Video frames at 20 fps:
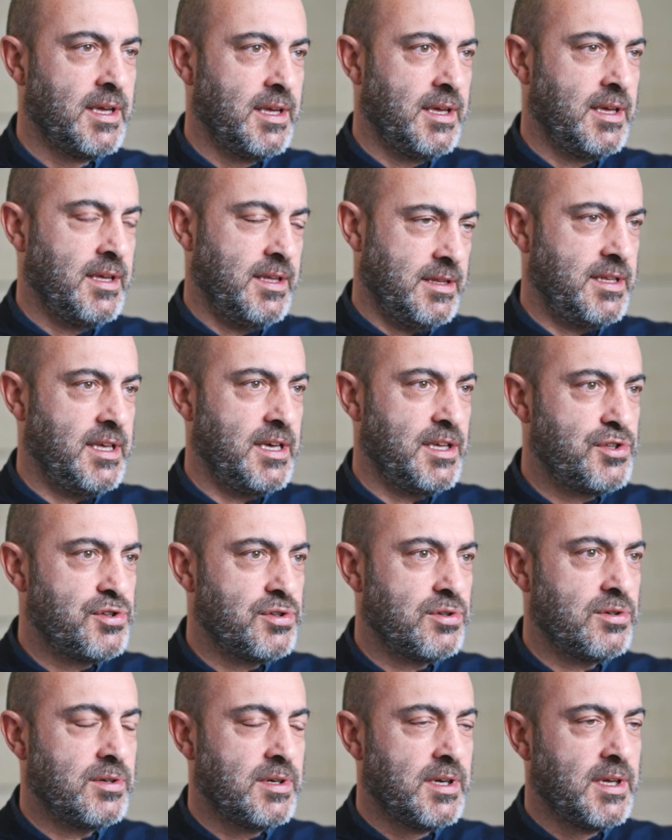In fact,
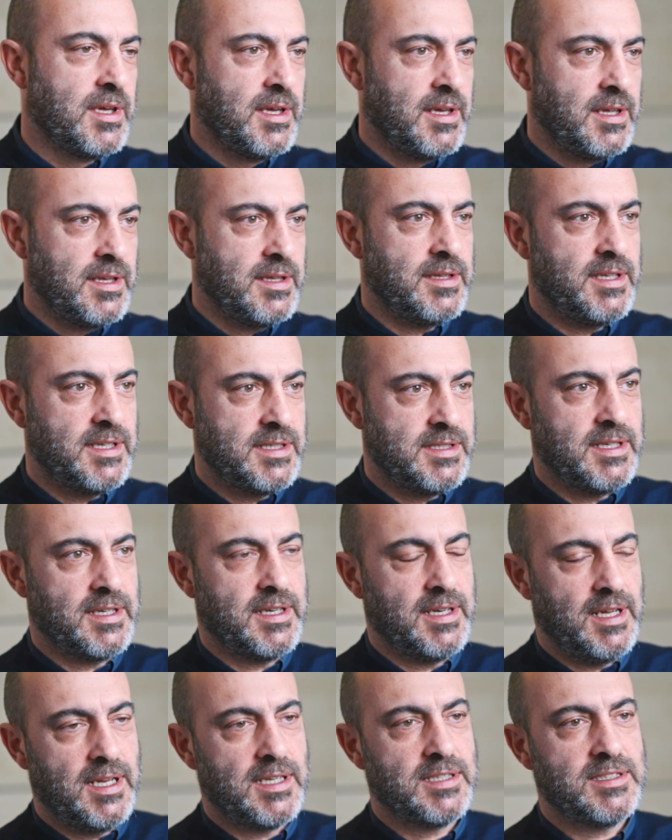since we've been using it,
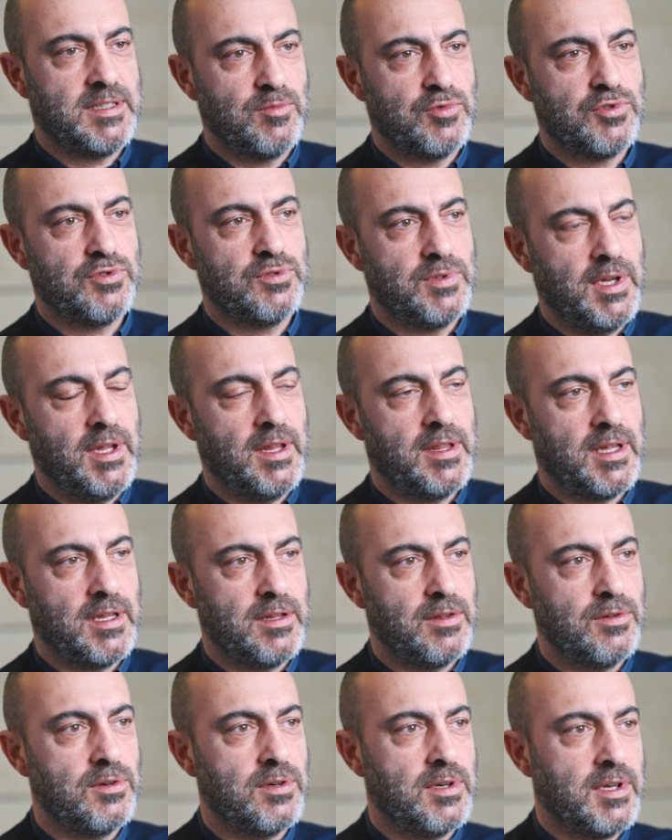we've grown by a
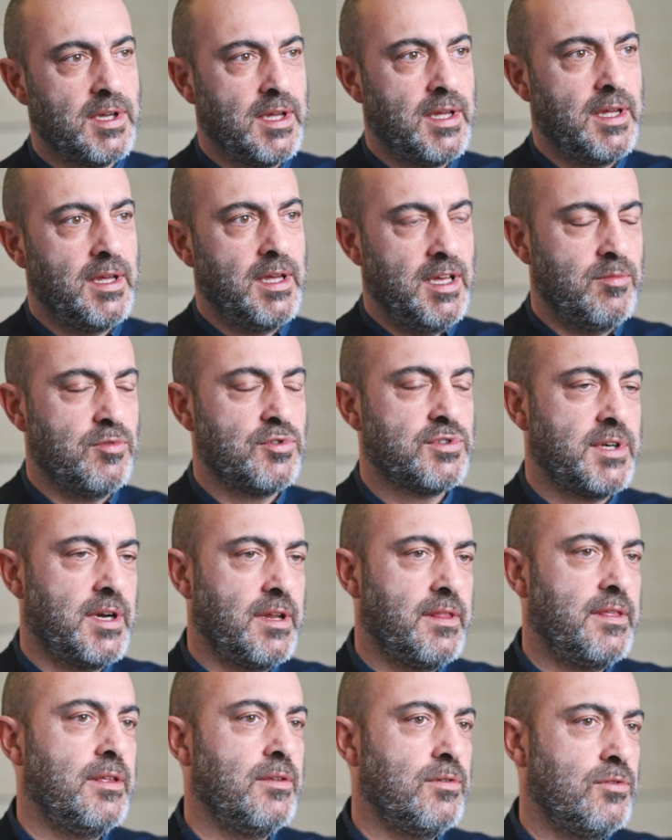significant number of
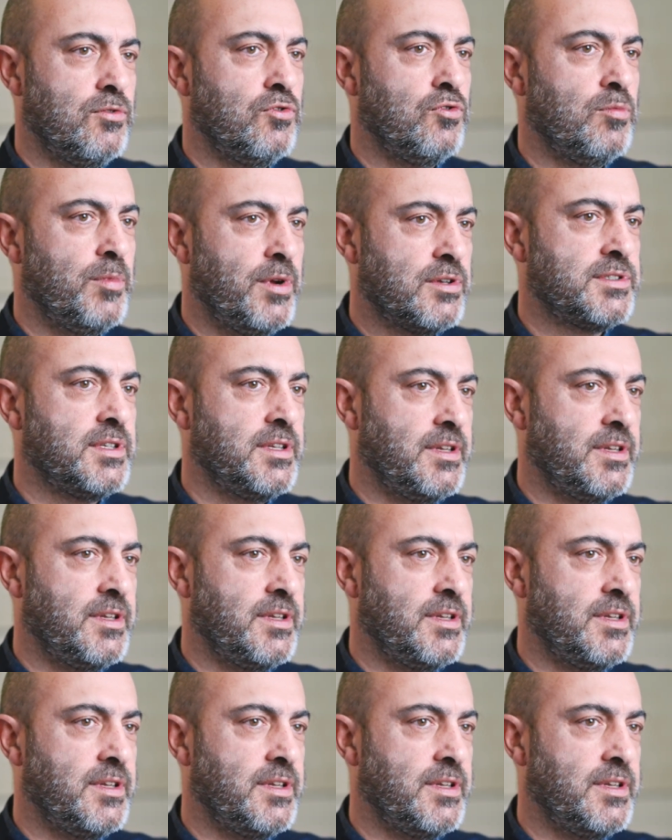clients.